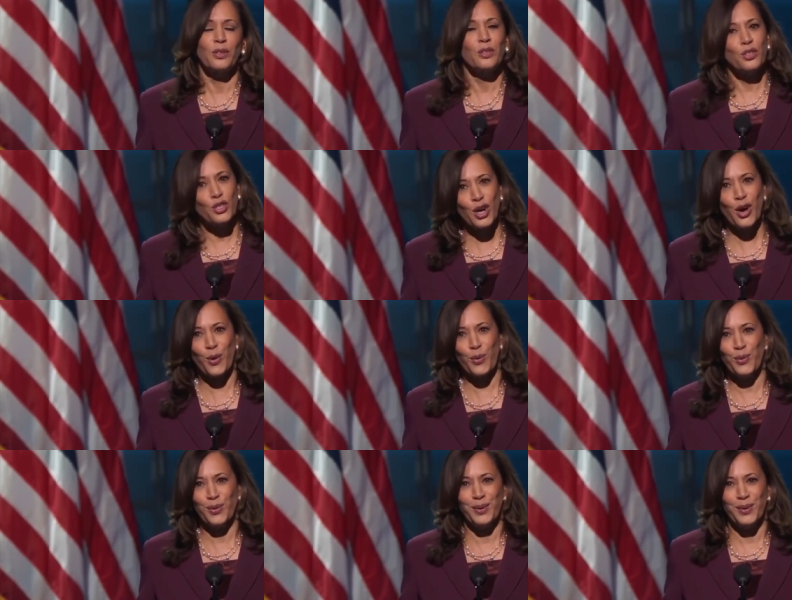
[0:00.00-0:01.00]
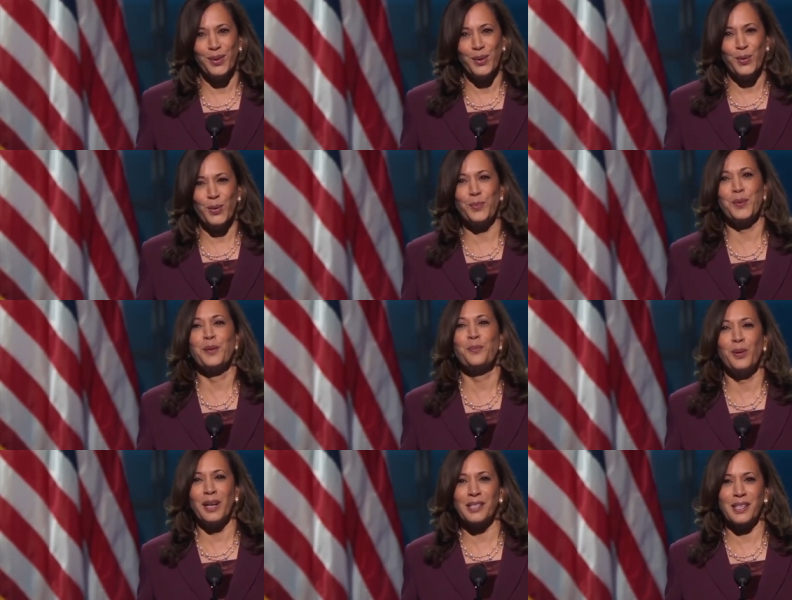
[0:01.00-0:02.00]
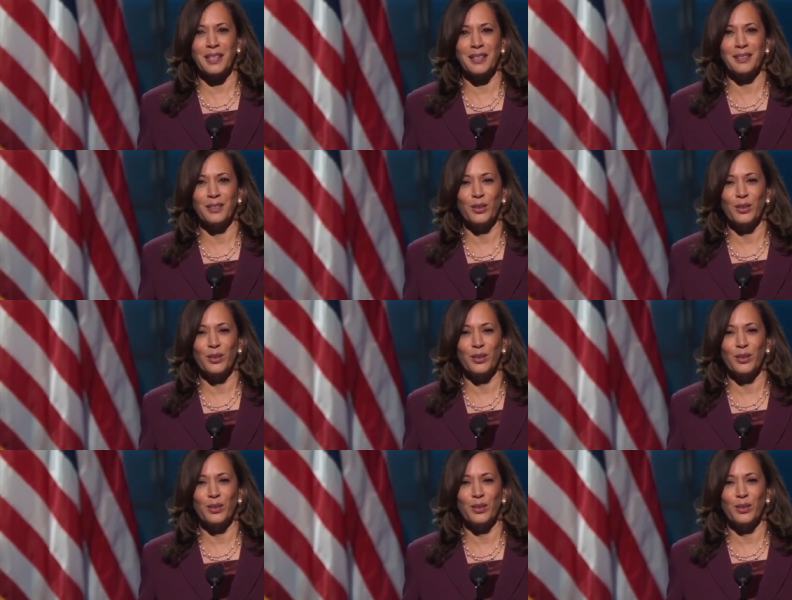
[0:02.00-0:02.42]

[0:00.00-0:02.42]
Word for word: Joe will be a president